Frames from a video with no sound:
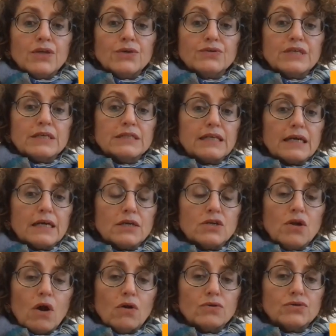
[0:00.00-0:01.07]
using
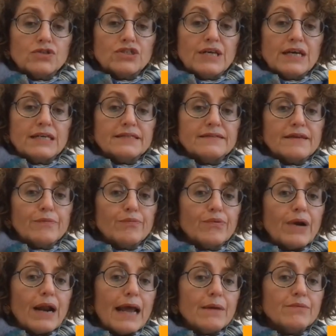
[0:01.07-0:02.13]
technology as their
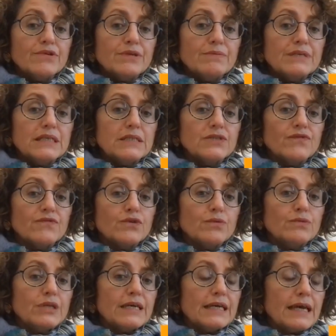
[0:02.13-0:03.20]
primary means of
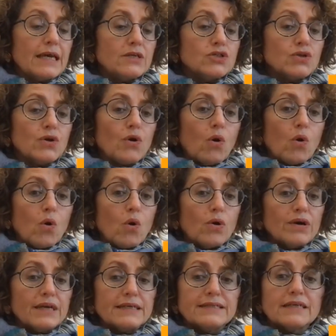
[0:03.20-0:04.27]
communication
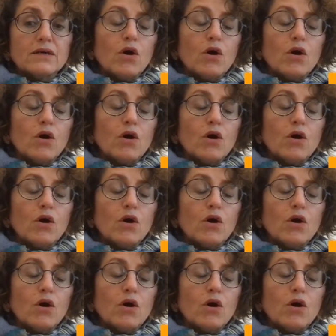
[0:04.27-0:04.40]
or